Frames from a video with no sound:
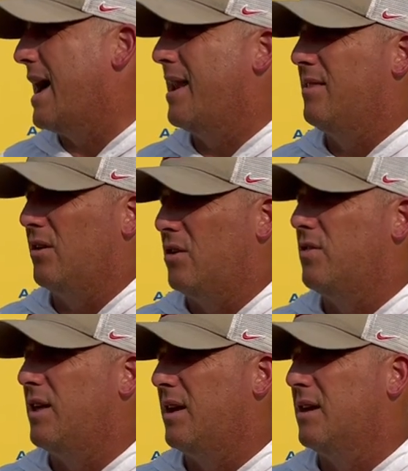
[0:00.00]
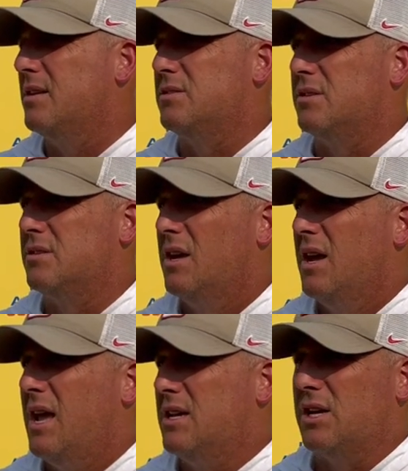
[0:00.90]
at. The good thing is
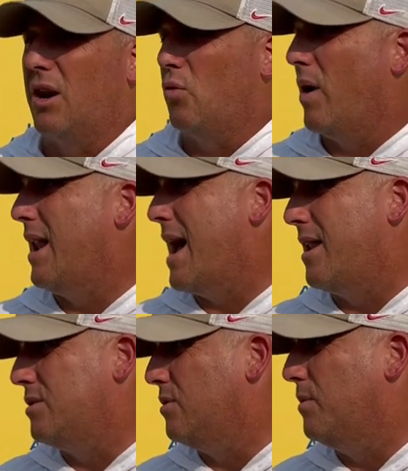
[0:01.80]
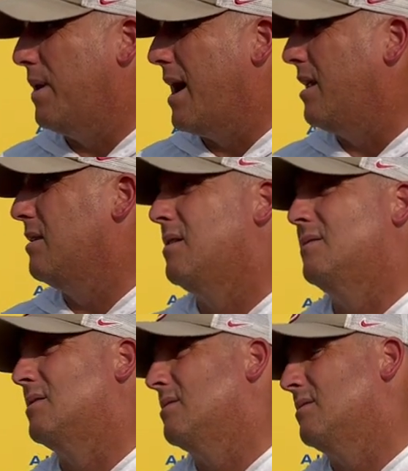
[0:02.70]
he's got a great attitude about it.
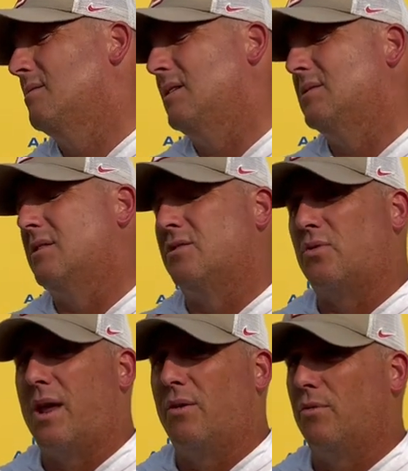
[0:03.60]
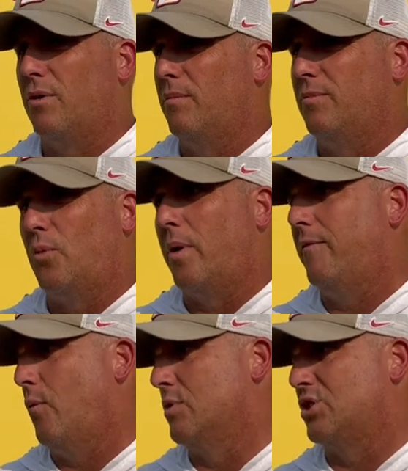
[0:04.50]
He's in the training room
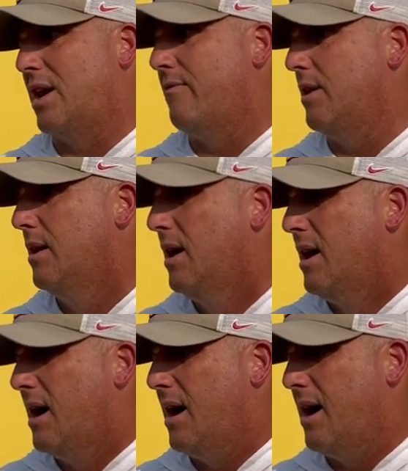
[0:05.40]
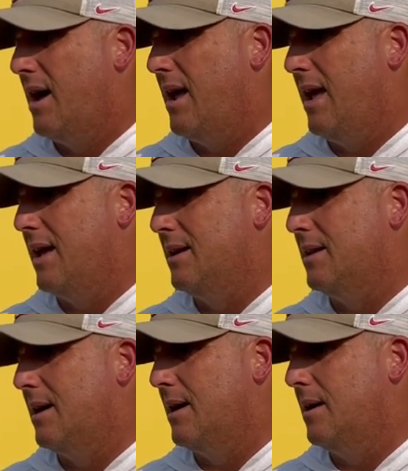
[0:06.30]
24/7.
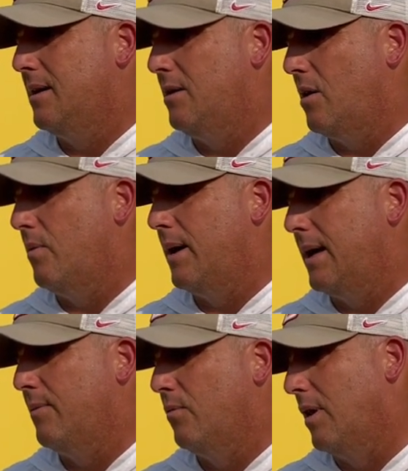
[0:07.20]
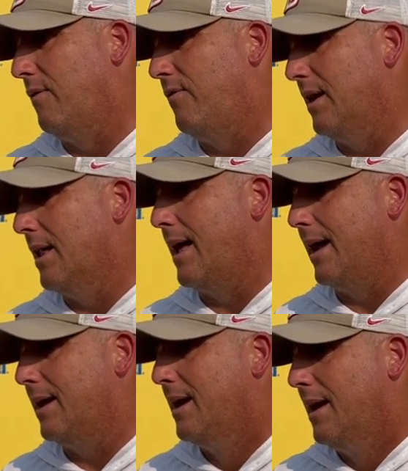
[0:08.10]
I really feel
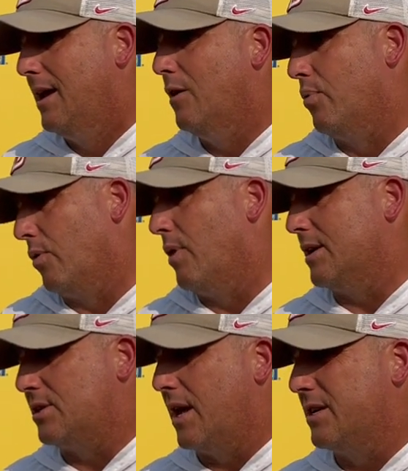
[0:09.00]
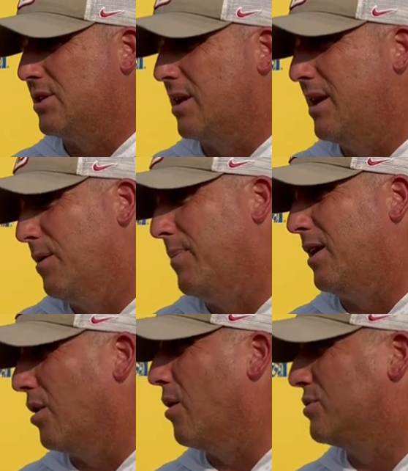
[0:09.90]
like he'll progress nicely. He'll be
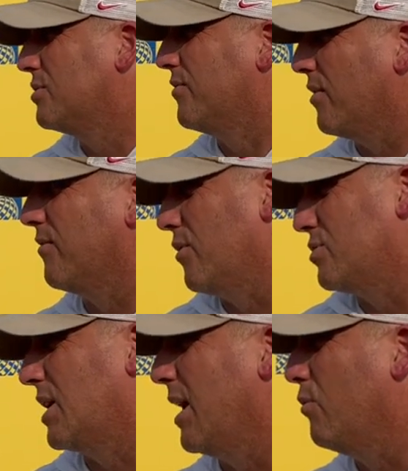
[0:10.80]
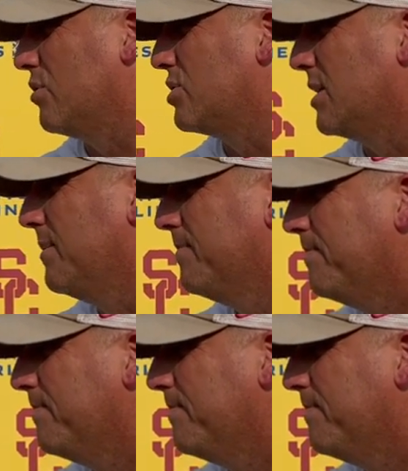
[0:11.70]
close for the first game. We'll see.